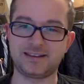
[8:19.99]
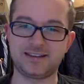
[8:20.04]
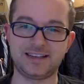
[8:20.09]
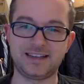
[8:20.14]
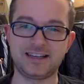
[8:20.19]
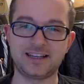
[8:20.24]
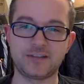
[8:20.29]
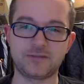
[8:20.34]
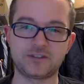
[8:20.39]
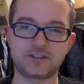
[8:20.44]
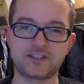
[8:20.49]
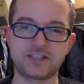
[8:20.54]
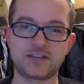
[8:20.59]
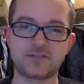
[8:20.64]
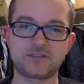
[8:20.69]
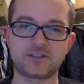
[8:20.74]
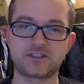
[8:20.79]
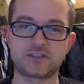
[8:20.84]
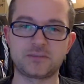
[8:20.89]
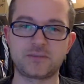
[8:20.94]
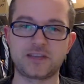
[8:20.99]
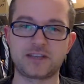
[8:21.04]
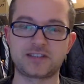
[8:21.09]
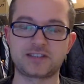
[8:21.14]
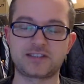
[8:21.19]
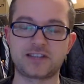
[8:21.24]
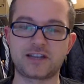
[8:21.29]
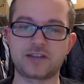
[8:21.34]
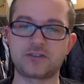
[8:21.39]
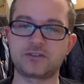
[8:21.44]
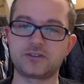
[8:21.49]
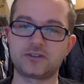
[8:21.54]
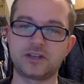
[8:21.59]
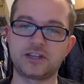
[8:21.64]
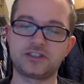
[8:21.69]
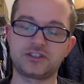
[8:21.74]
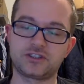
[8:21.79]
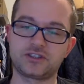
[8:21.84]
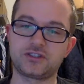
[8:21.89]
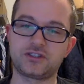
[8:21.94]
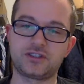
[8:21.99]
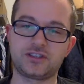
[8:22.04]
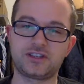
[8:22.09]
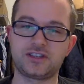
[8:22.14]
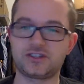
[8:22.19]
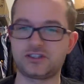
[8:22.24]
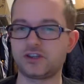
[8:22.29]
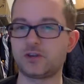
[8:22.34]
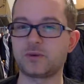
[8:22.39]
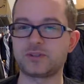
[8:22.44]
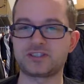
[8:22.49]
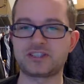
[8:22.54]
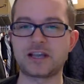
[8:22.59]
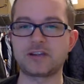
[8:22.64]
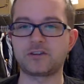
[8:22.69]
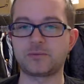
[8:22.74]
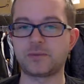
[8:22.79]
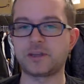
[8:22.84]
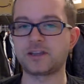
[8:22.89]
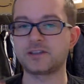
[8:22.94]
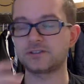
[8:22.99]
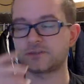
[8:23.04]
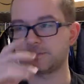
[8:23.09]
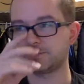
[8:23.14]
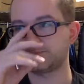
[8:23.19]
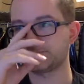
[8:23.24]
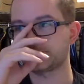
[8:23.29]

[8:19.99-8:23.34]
in and of itself doesn't make a sound, or it just doesn't know what sound it makes.